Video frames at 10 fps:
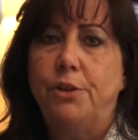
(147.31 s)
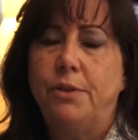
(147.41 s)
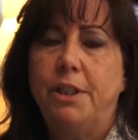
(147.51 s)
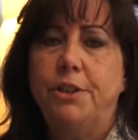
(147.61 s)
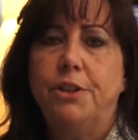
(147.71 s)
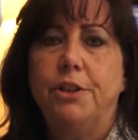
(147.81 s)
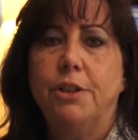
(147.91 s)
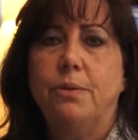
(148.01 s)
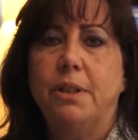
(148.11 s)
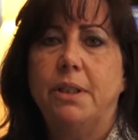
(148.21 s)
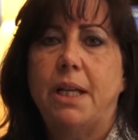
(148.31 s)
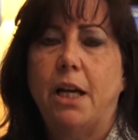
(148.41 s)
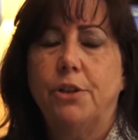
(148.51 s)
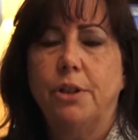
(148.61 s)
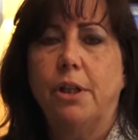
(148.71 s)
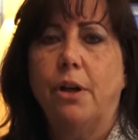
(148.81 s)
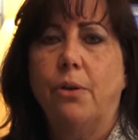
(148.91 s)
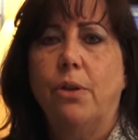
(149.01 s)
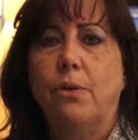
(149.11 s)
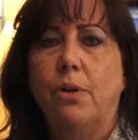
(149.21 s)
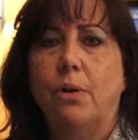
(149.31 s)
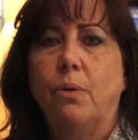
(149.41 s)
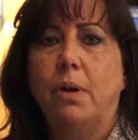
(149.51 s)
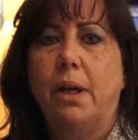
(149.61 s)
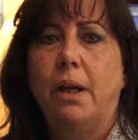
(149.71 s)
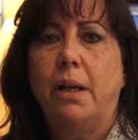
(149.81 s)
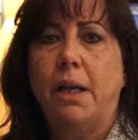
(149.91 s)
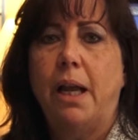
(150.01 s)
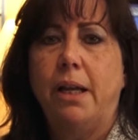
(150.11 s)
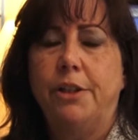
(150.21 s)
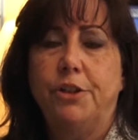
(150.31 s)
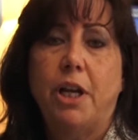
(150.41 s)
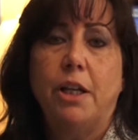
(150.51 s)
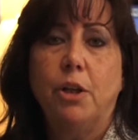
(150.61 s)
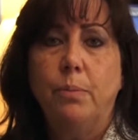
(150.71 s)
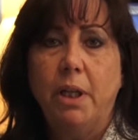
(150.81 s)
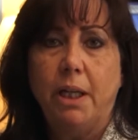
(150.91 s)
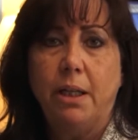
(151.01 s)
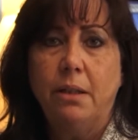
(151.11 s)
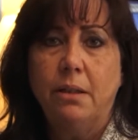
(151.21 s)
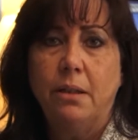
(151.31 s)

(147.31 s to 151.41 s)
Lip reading: you need to do is actually go through an AHA committee